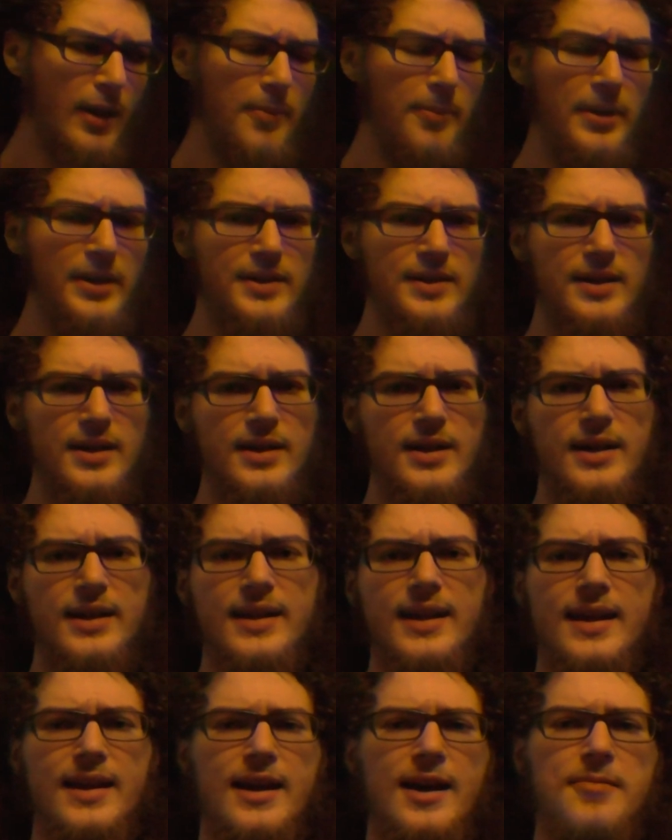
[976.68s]
But
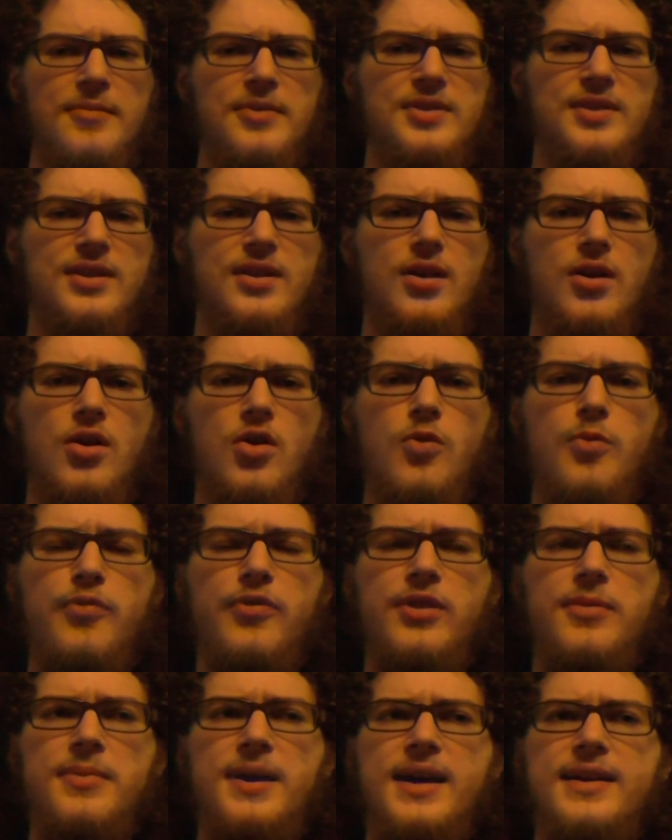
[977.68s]
again, I'm just going to hope
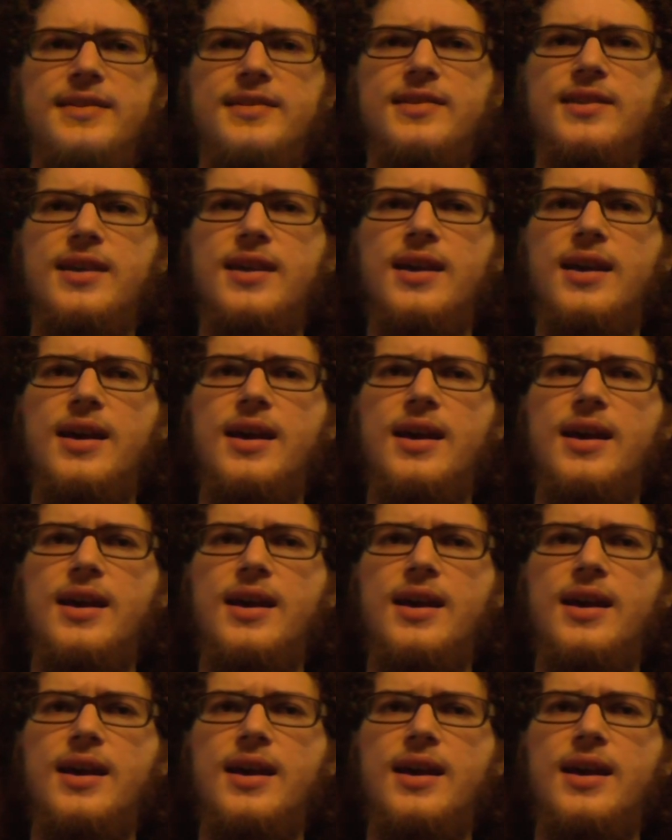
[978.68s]
for the best,